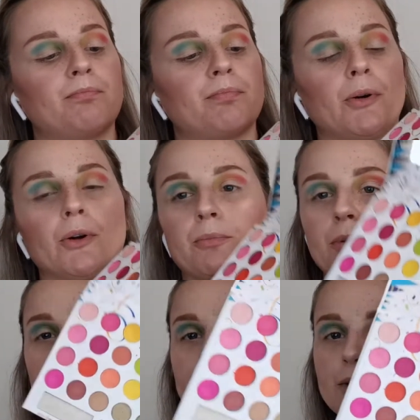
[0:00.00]

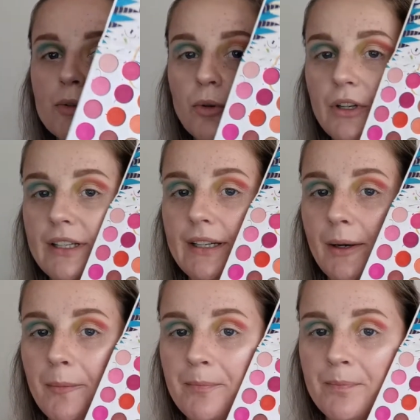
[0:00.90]
purple in the corner here.
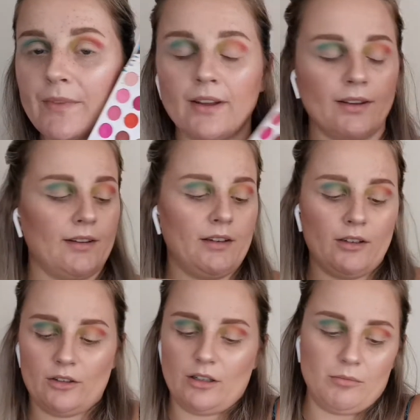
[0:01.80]

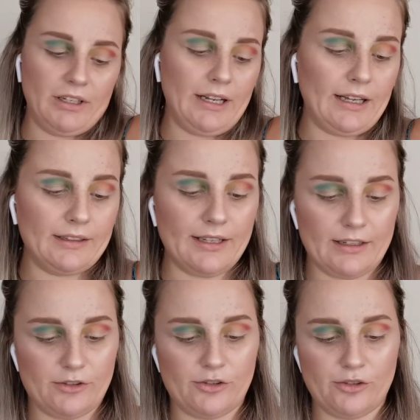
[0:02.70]
I'm gonna add
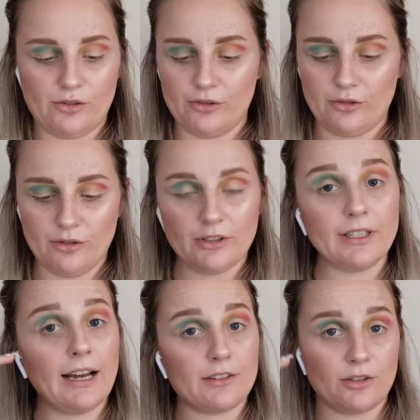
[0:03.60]
that to the
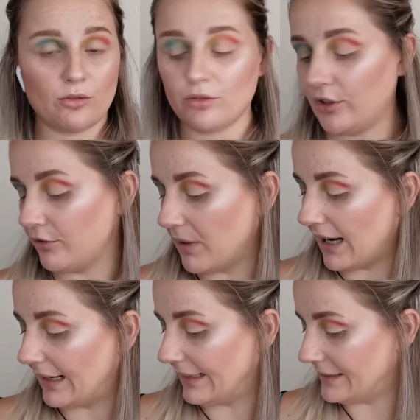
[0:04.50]
outer corner of my
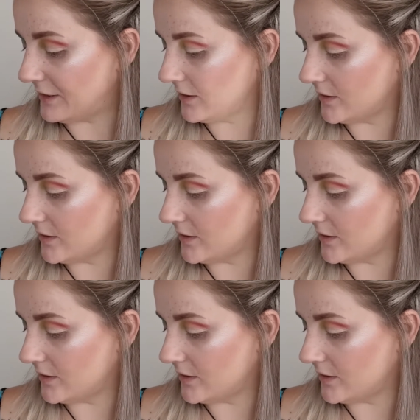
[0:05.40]
eyelid.